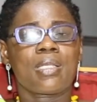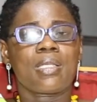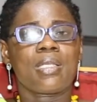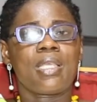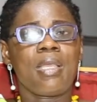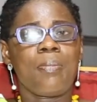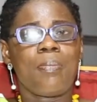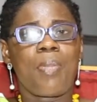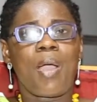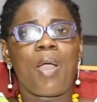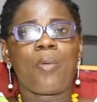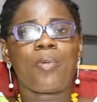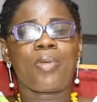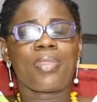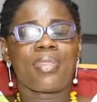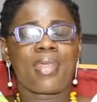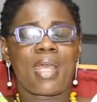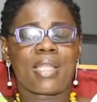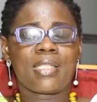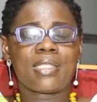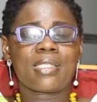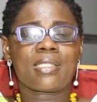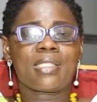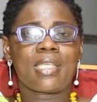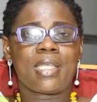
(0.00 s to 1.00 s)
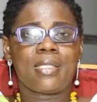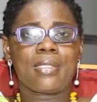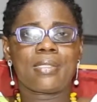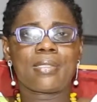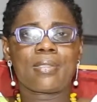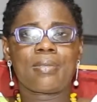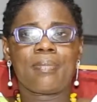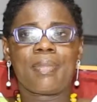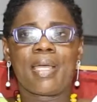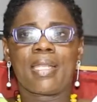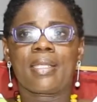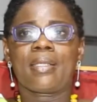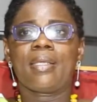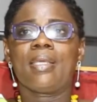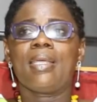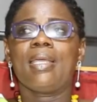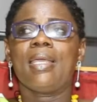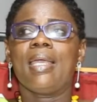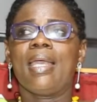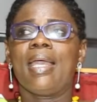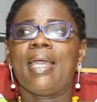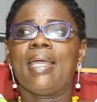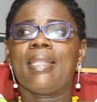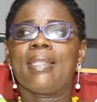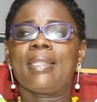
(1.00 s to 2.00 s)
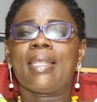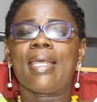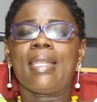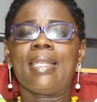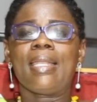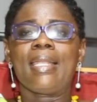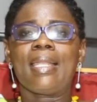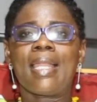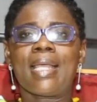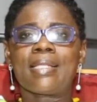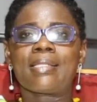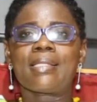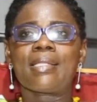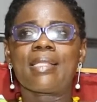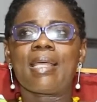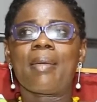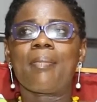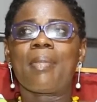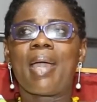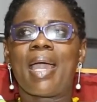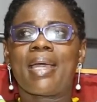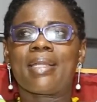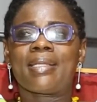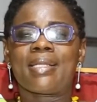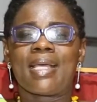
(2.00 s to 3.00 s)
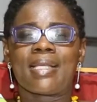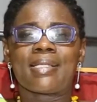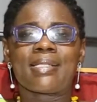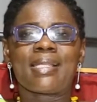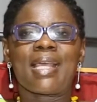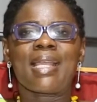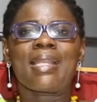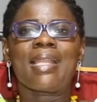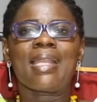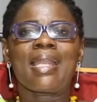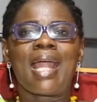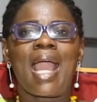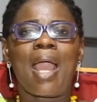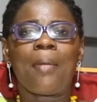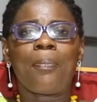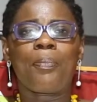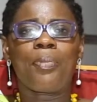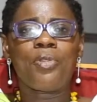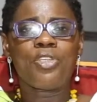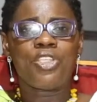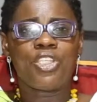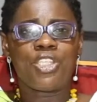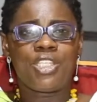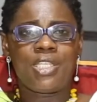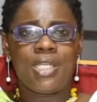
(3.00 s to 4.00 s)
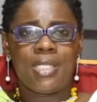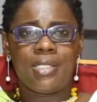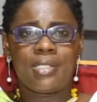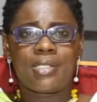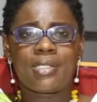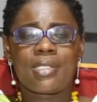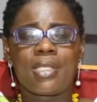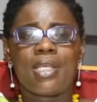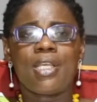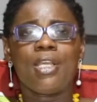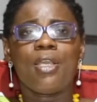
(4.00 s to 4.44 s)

keep up with that gentleman. And then let them understand and appreciate,